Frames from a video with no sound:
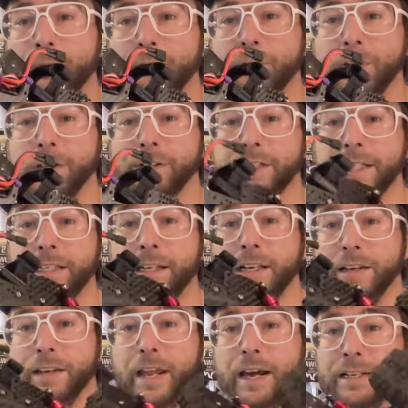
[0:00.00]
very
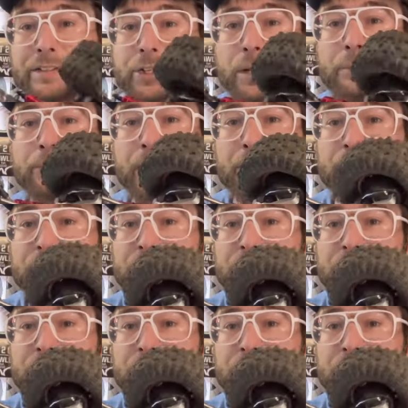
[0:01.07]
nice carbon fiber